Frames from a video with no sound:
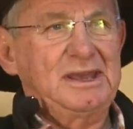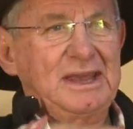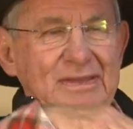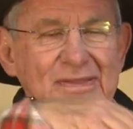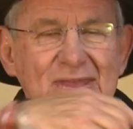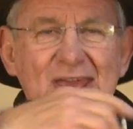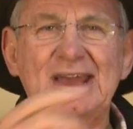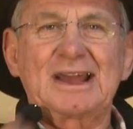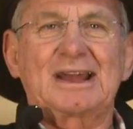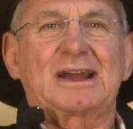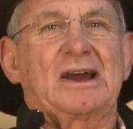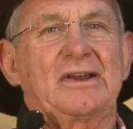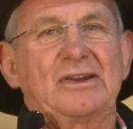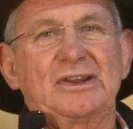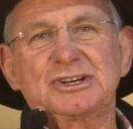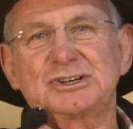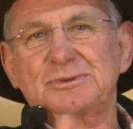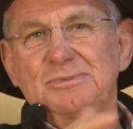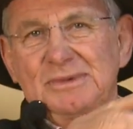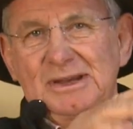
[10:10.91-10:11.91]
and they
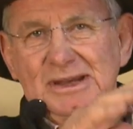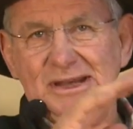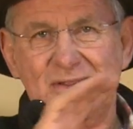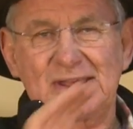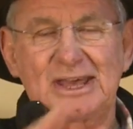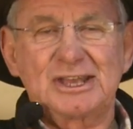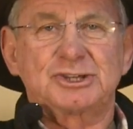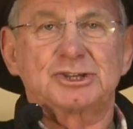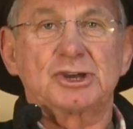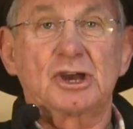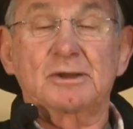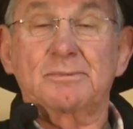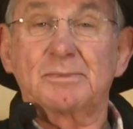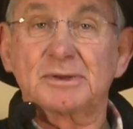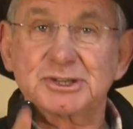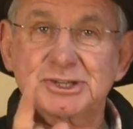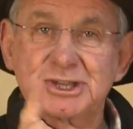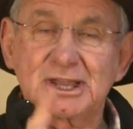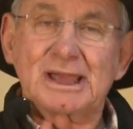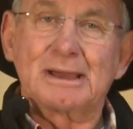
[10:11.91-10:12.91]
encouraged me and they joked,
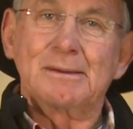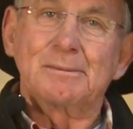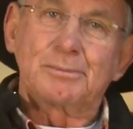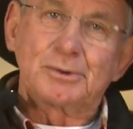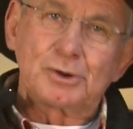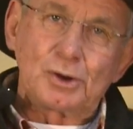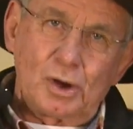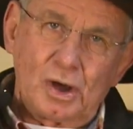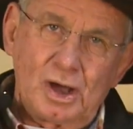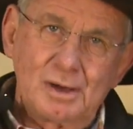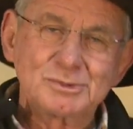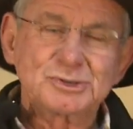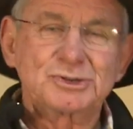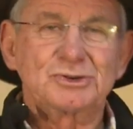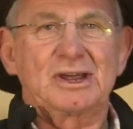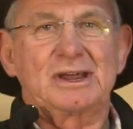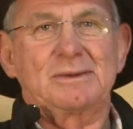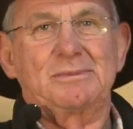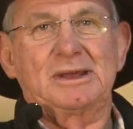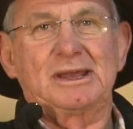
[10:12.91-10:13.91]
but she came and put her arms
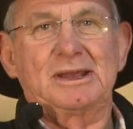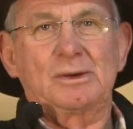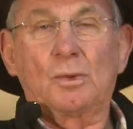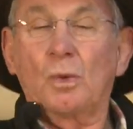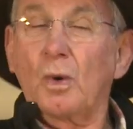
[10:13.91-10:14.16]
around me.